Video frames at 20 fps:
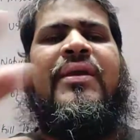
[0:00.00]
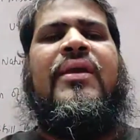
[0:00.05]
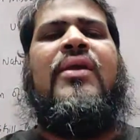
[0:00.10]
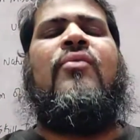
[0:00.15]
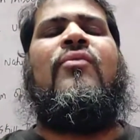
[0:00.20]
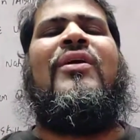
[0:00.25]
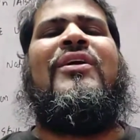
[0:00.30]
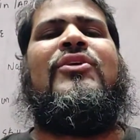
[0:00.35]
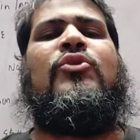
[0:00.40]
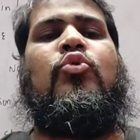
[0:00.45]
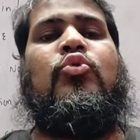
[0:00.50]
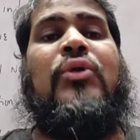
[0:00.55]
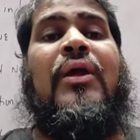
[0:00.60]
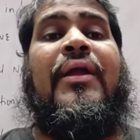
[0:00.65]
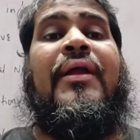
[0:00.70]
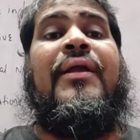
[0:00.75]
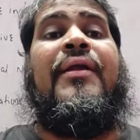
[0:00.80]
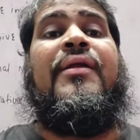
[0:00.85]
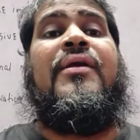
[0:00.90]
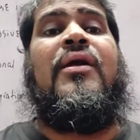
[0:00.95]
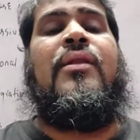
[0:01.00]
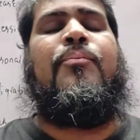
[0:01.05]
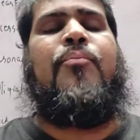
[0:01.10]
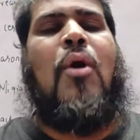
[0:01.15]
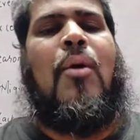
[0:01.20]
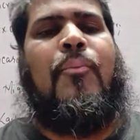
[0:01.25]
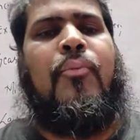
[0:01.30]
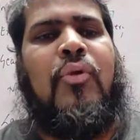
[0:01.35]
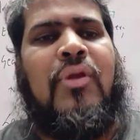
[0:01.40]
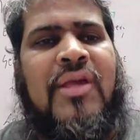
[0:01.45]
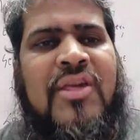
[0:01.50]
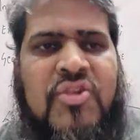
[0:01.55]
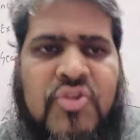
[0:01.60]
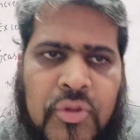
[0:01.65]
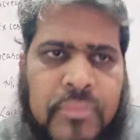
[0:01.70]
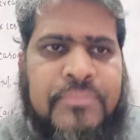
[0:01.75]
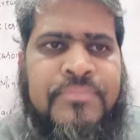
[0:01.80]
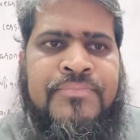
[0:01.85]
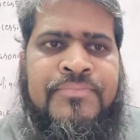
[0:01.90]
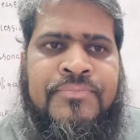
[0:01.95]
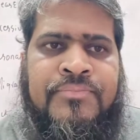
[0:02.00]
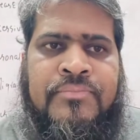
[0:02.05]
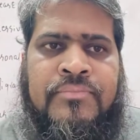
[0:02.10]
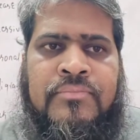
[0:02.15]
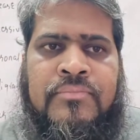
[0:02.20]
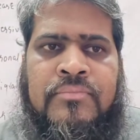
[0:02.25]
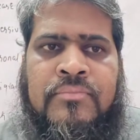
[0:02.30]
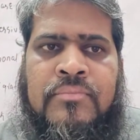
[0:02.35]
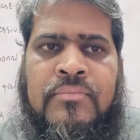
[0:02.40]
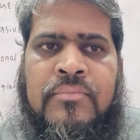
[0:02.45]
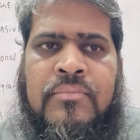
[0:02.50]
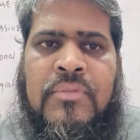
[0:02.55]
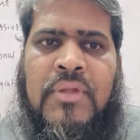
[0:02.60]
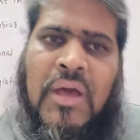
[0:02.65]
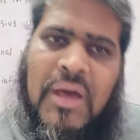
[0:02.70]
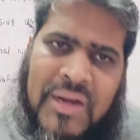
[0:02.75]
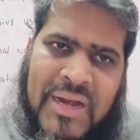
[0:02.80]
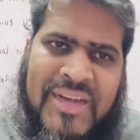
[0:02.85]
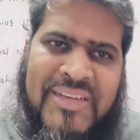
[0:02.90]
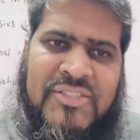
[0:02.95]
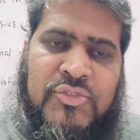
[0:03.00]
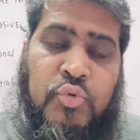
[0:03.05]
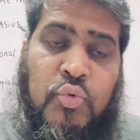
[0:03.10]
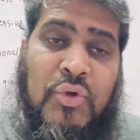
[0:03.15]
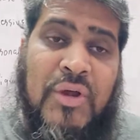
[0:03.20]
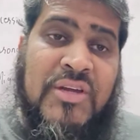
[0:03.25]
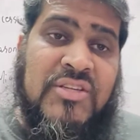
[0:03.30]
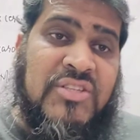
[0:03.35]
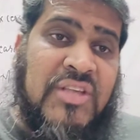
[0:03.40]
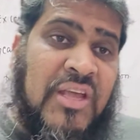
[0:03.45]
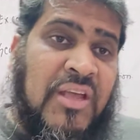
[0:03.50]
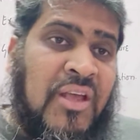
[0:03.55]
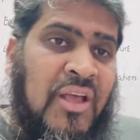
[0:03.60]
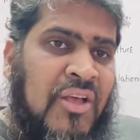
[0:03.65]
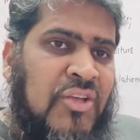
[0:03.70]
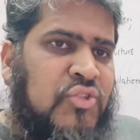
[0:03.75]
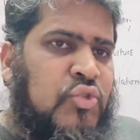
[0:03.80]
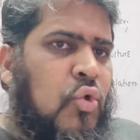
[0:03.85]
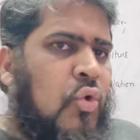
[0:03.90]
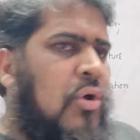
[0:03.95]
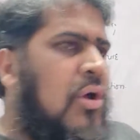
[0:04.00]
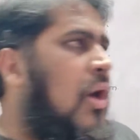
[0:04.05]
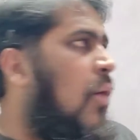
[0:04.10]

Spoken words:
given to the Indian population. Right, students? So